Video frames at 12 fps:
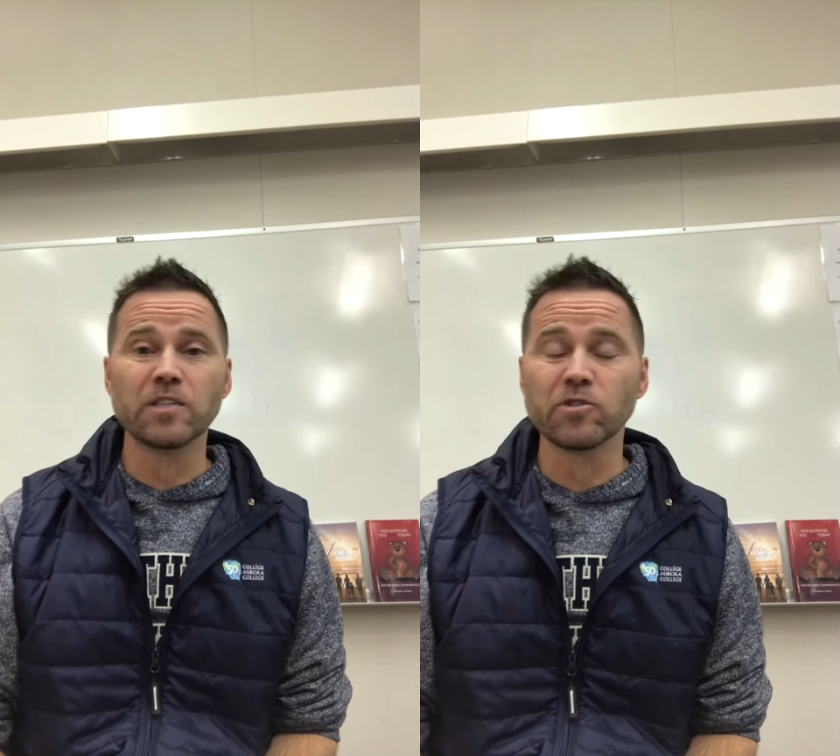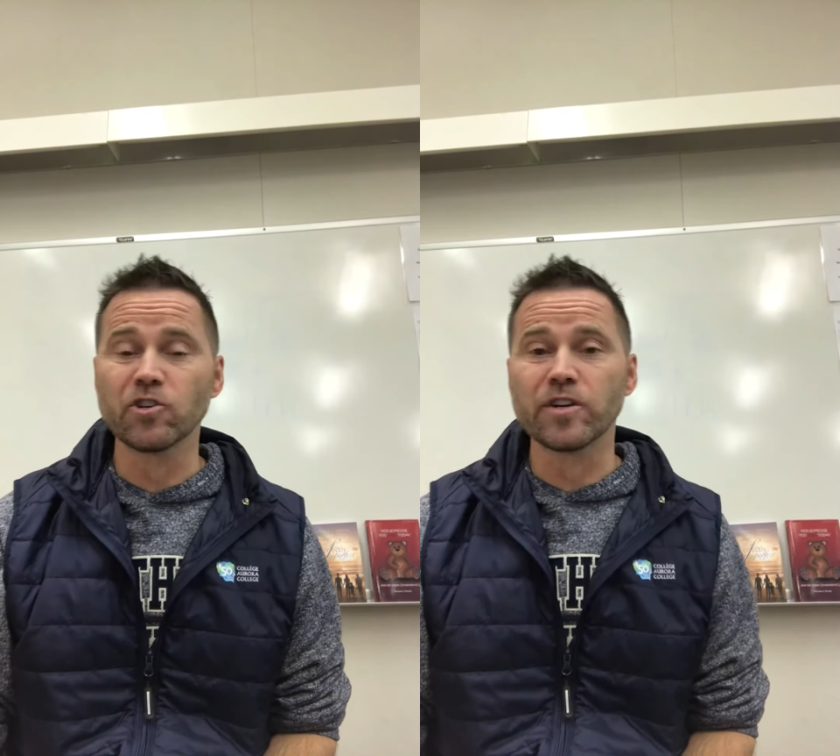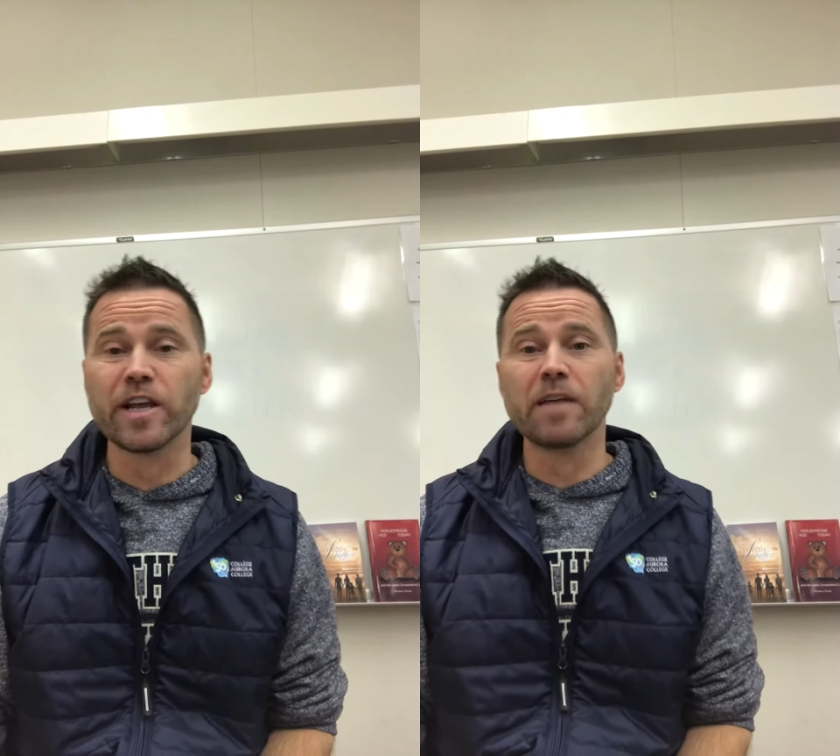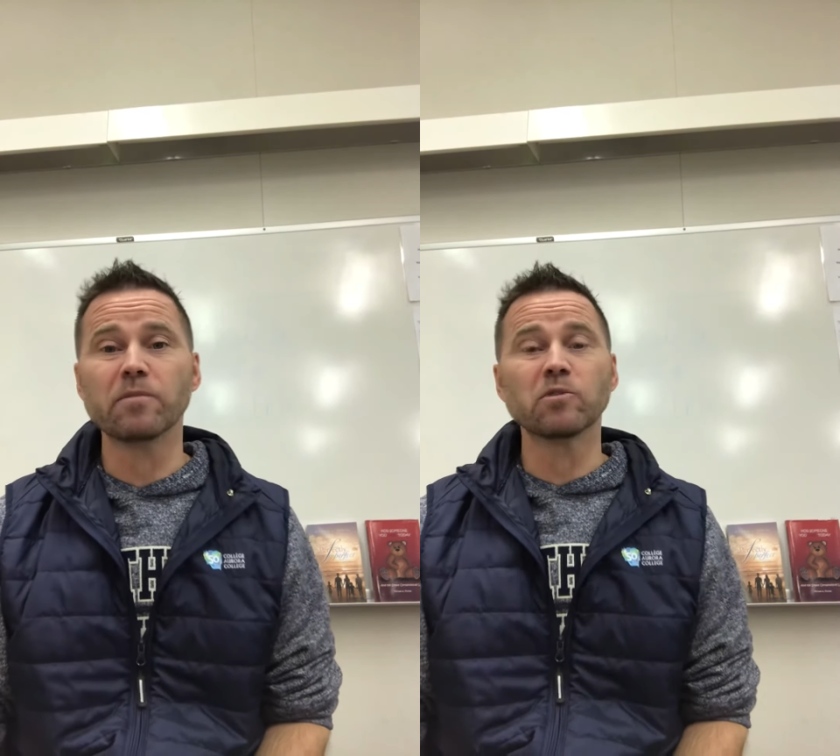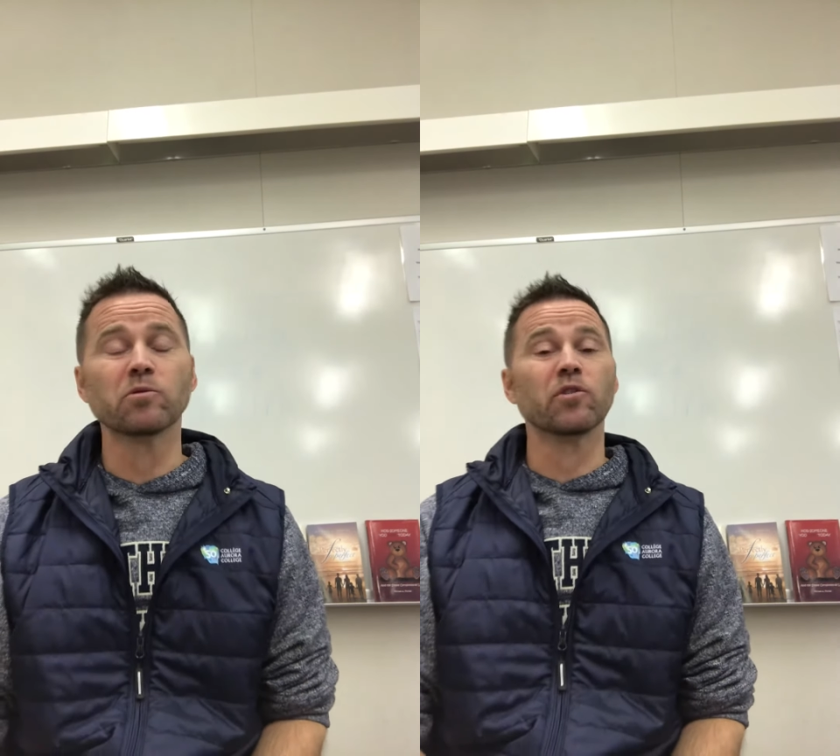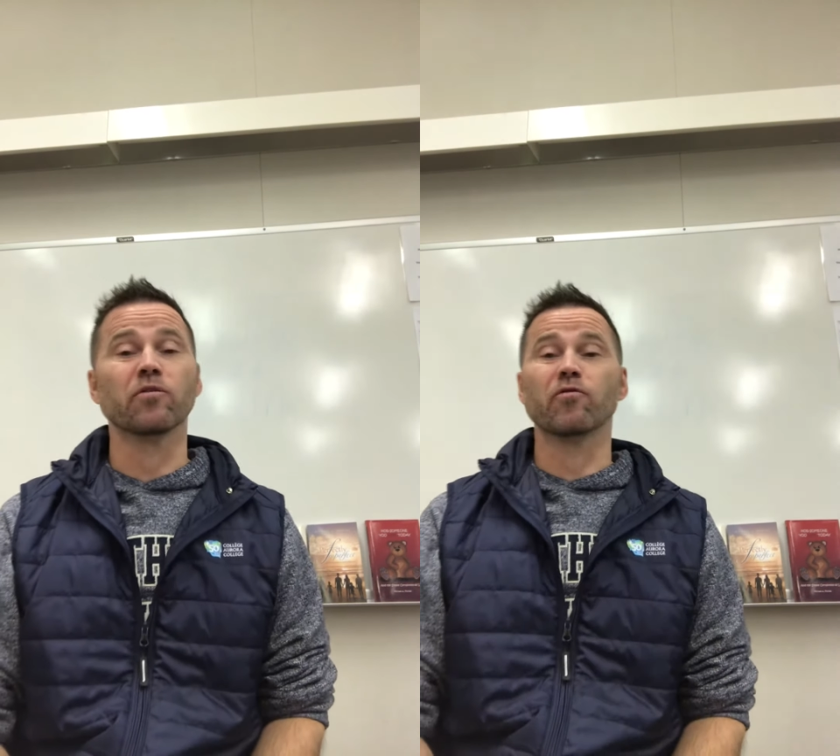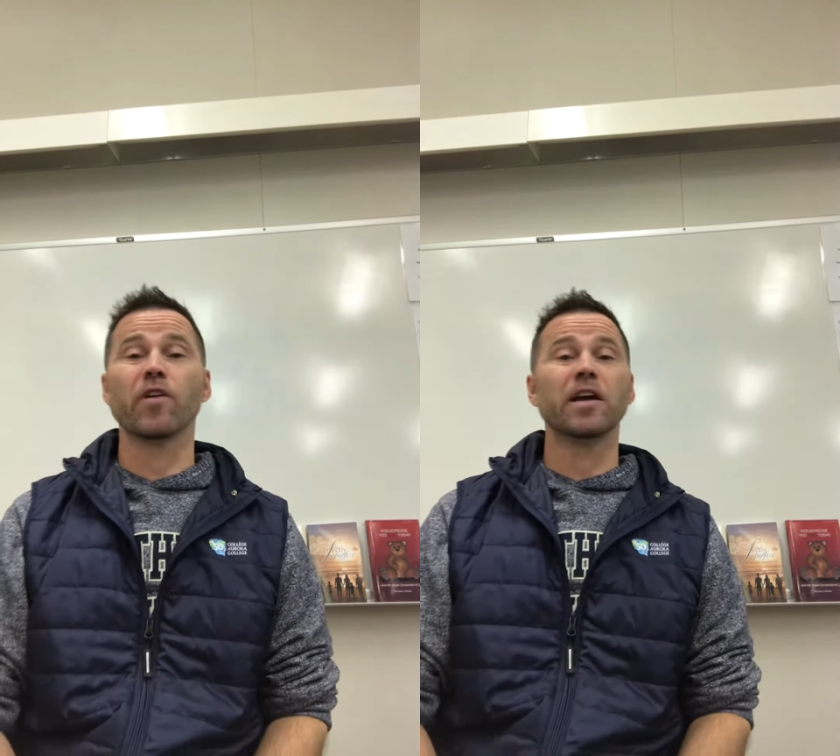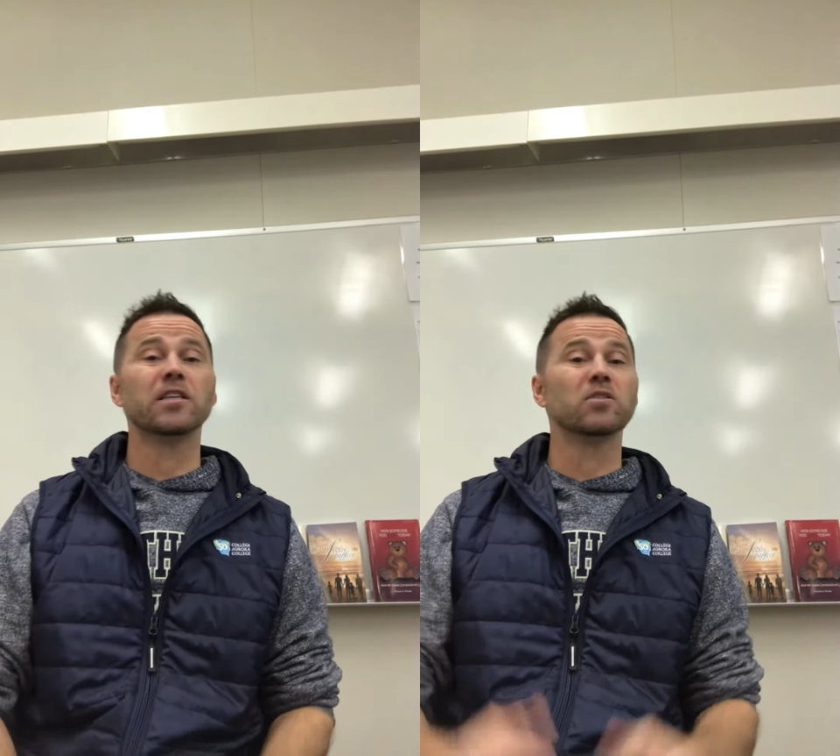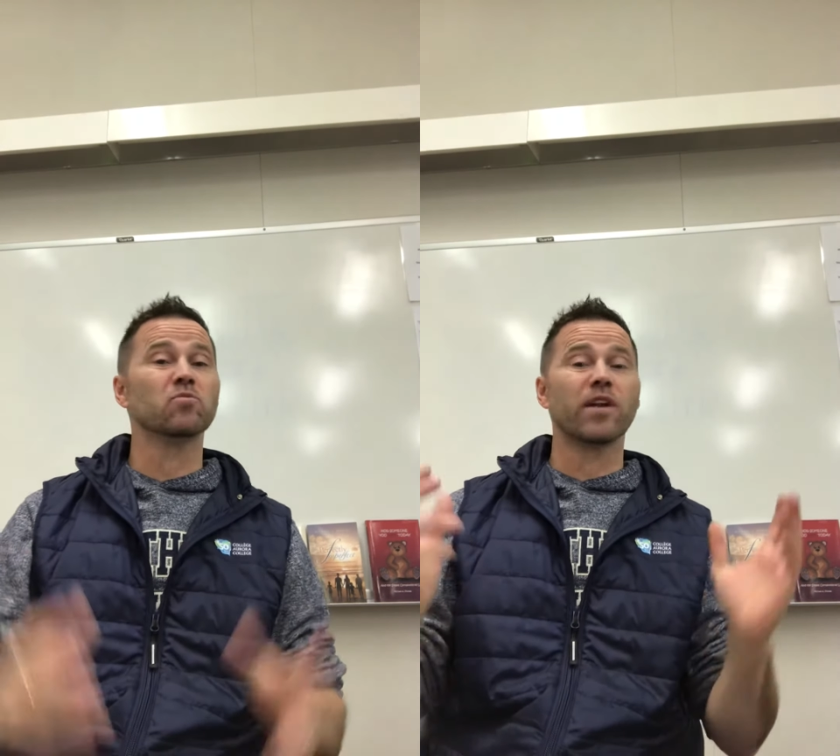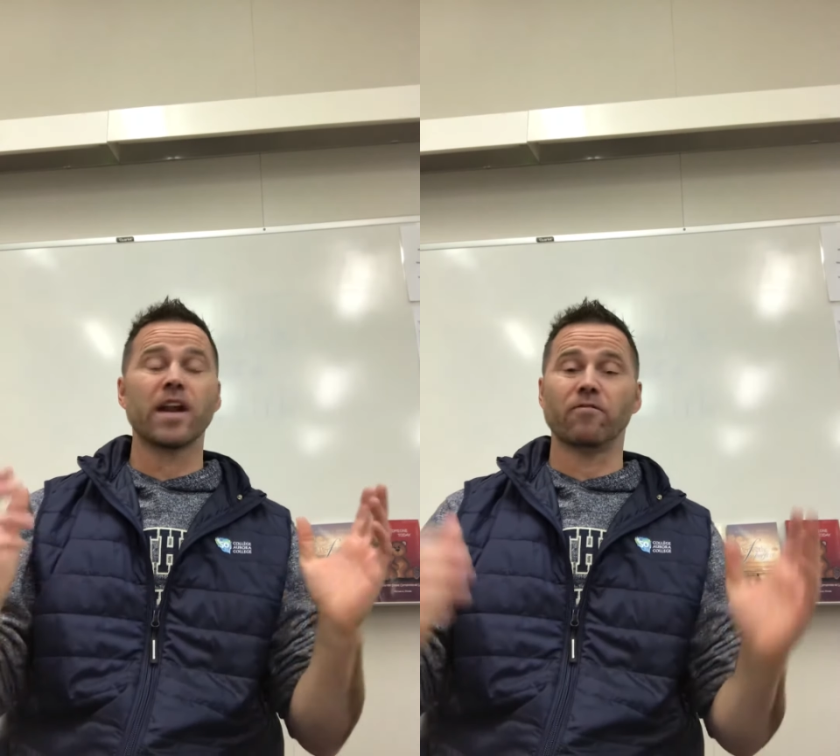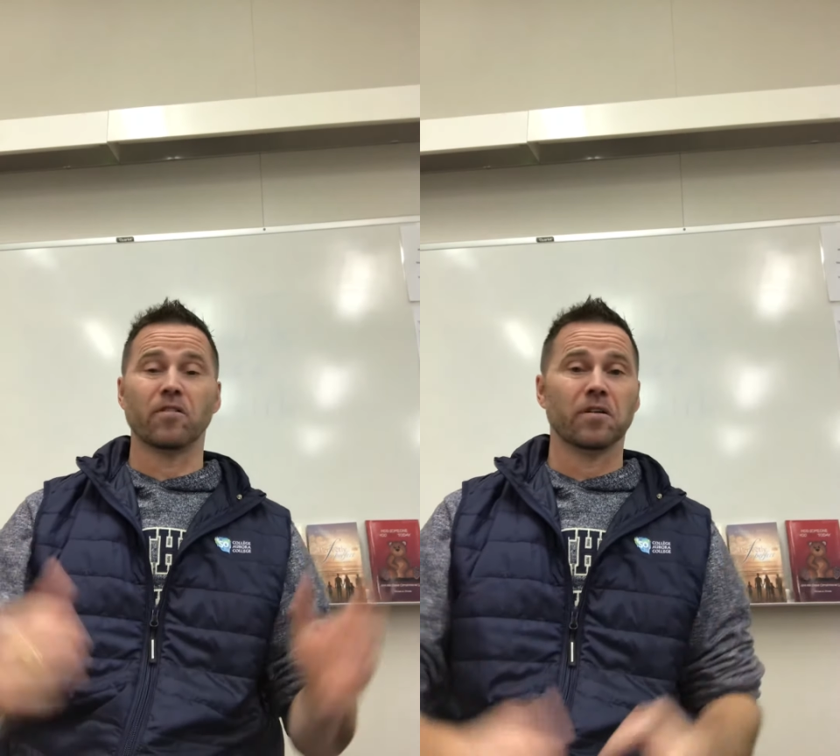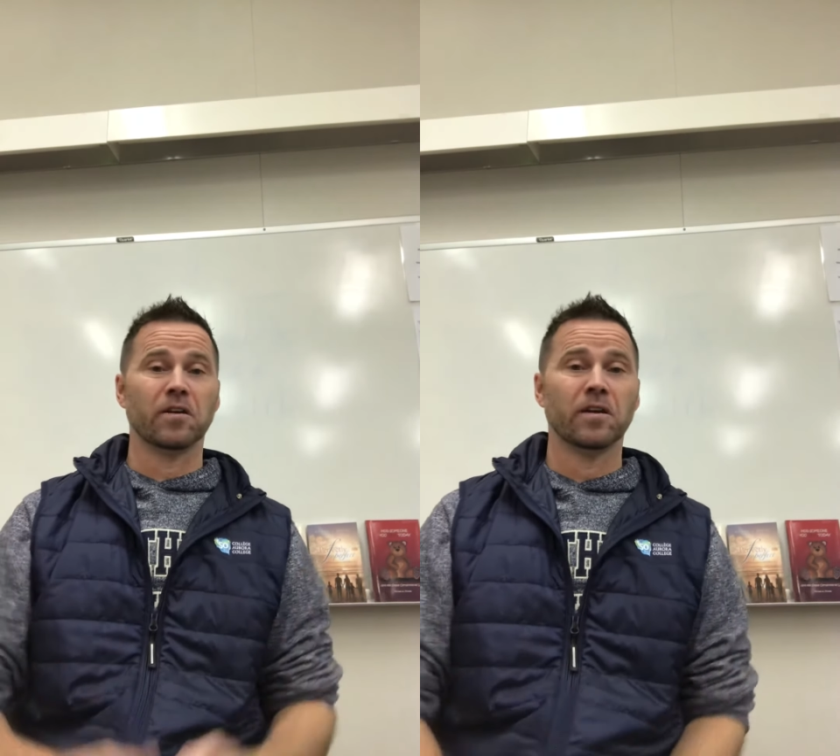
with your neighbors, with your friends, whatever.